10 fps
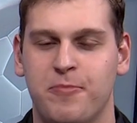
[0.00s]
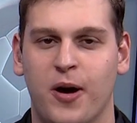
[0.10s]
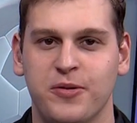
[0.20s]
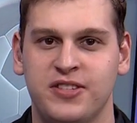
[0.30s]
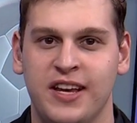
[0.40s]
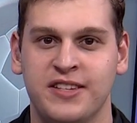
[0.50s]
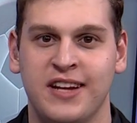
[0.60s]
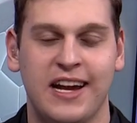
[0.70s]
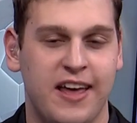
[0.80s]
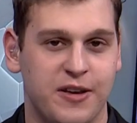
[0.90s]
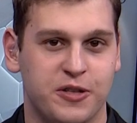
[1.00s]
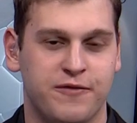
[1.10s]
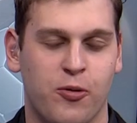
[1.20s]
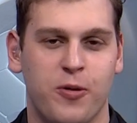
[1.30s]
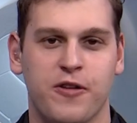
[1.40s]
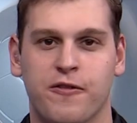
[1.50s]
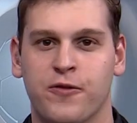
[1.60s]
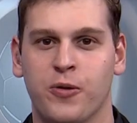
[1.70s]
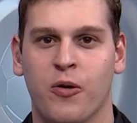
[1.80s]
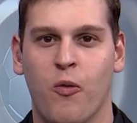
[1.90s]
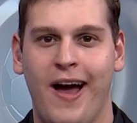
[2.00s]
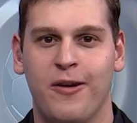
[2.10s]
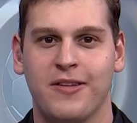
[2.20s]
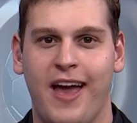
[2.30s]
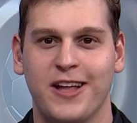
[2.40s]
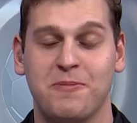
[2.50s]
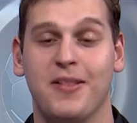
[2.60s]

postseason it is for the Fruita Wildcats.